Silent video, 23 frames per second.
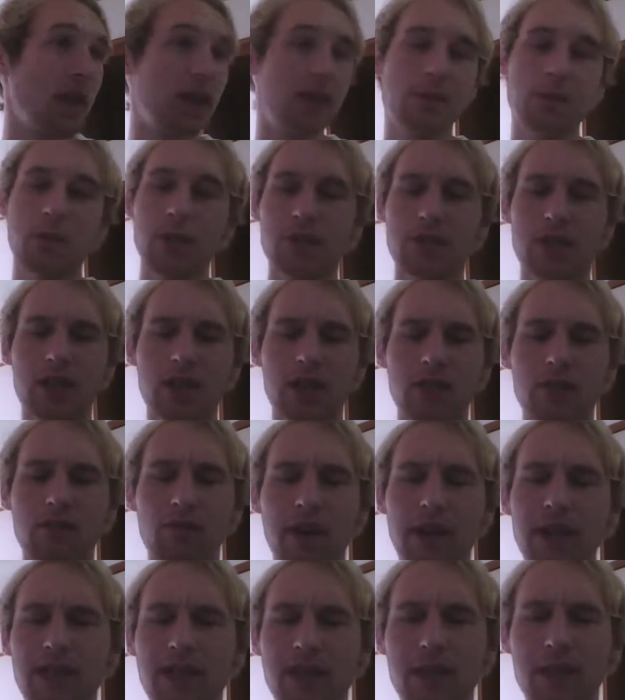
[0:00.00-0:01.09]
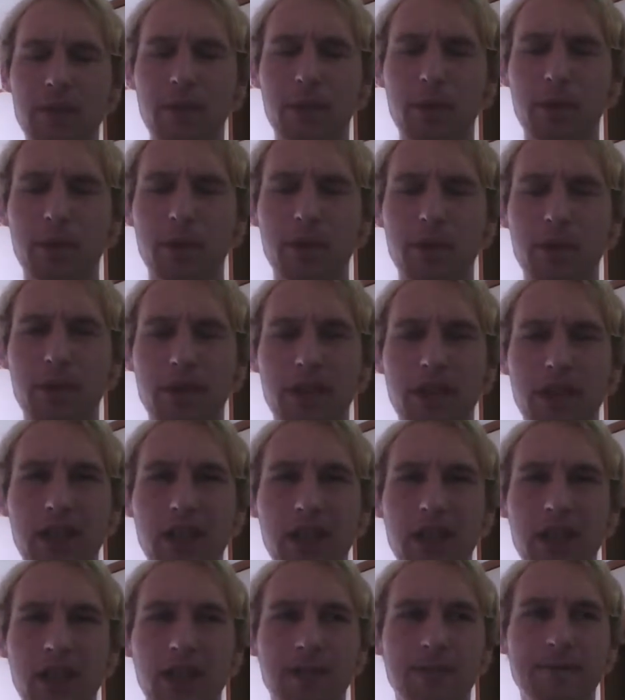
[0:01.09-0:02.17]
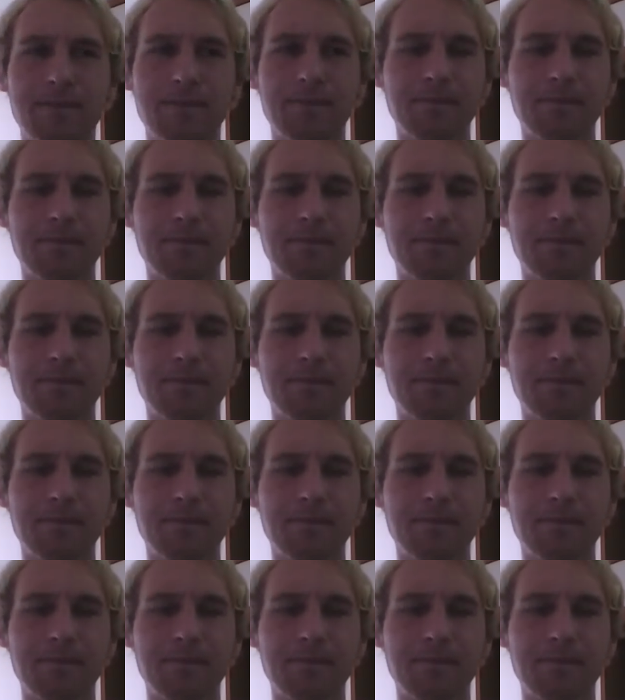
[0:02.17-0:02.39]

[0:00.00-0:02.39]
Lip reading: suppose the ratings board, or the